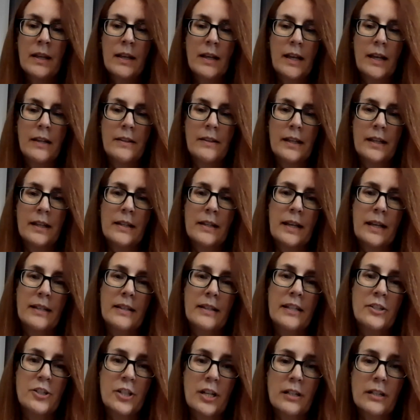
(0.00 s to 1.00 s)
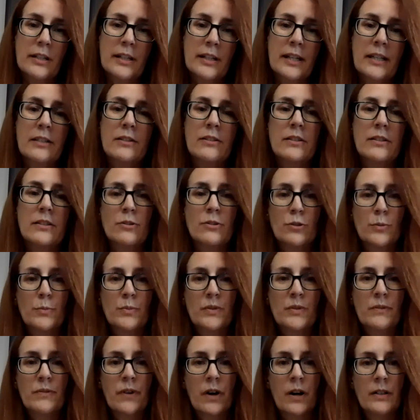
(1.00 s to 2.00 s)
And then NHLA, this group
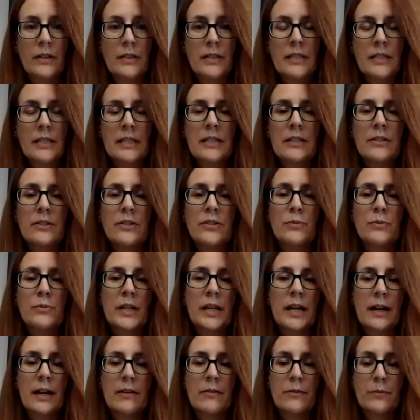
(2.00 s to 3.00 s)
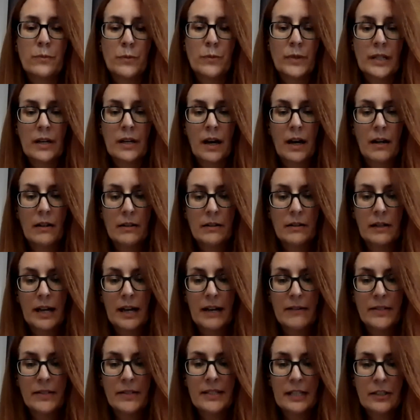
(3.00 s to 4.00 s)
of volunteers, we have
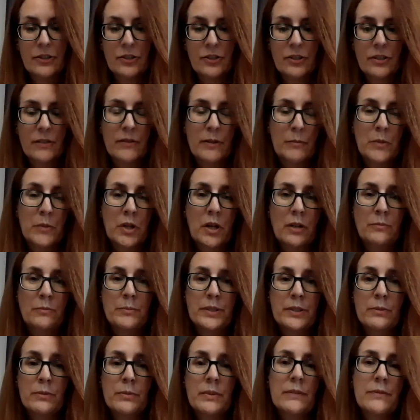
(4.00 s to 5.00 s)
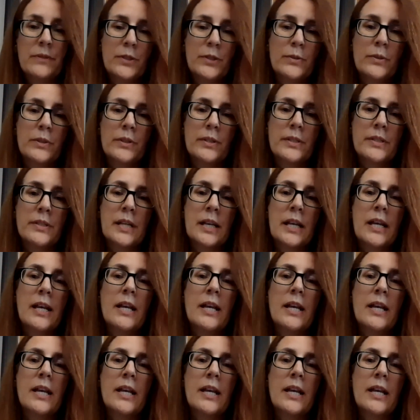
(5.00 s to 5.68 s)
a section of them called bill reviewers.